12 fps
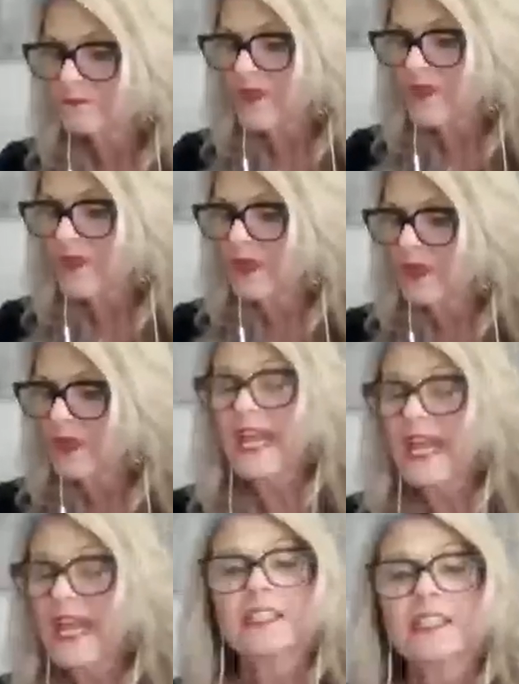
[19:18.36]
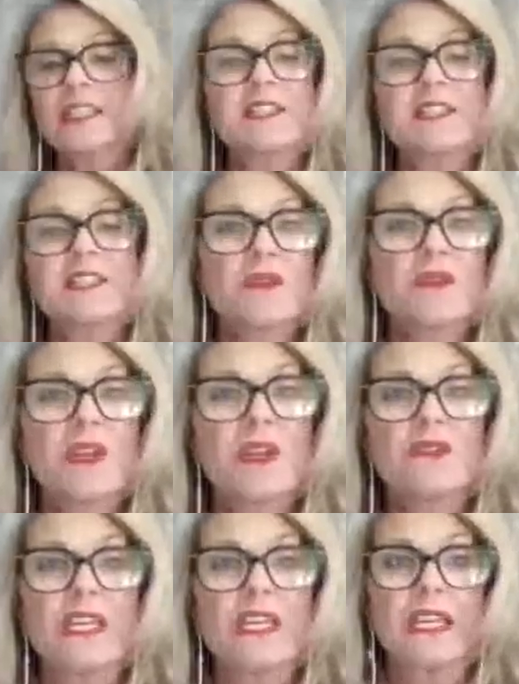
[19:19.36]
Okay, listen to
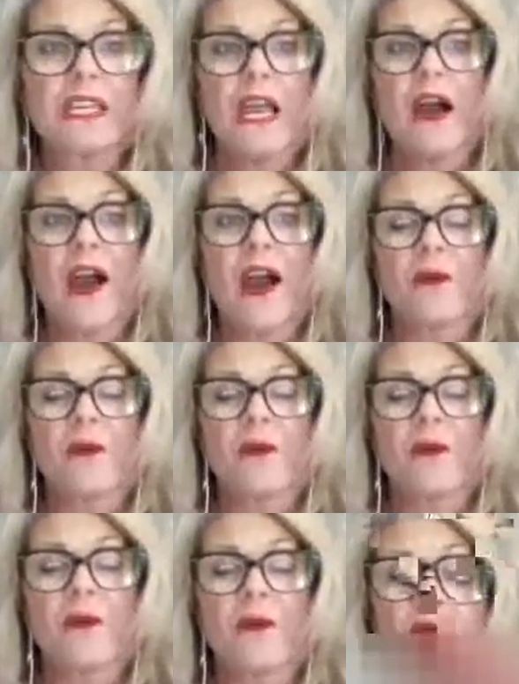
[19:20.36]
music. I know